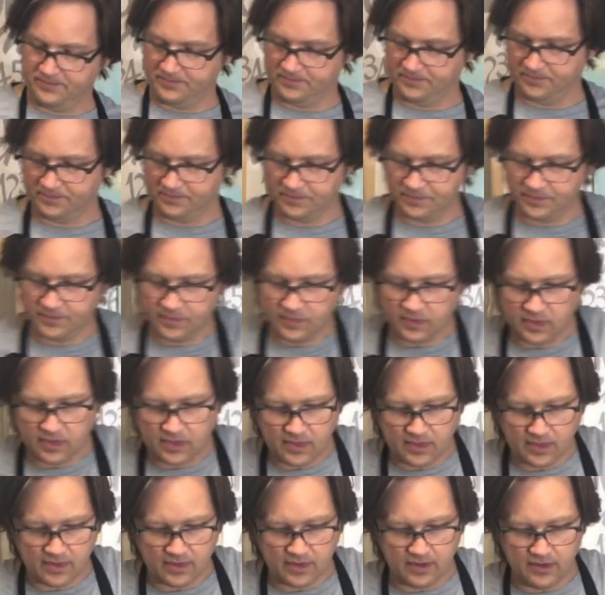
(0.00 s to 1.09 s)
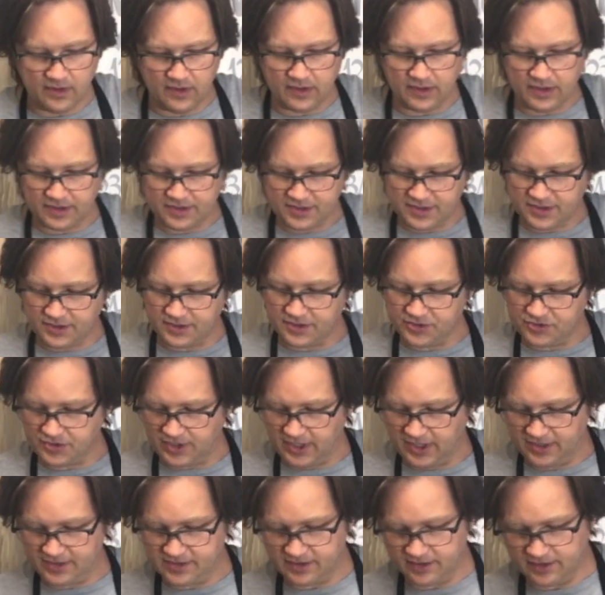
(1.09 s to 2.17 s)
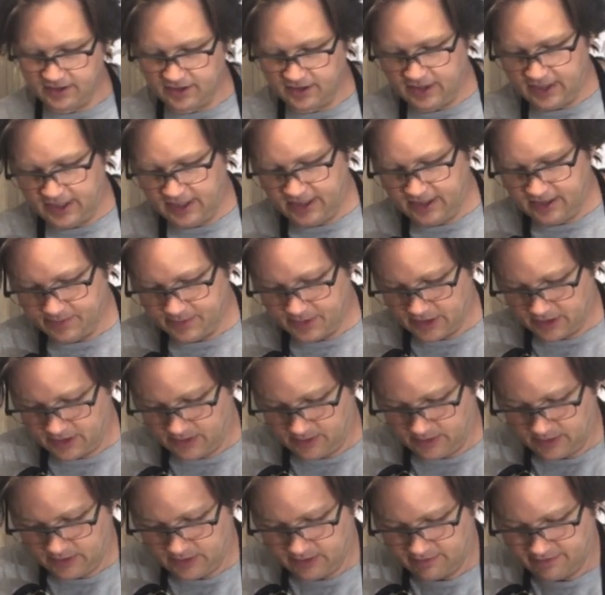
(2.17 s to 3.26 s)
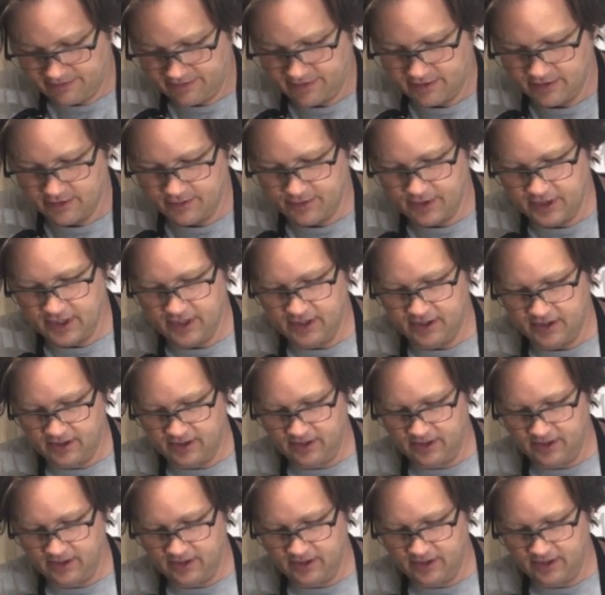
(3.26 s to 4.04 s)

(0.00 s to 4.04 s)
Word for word: Now uh, it's starting to dry, it's a little light. I'm gonna go a little further with it.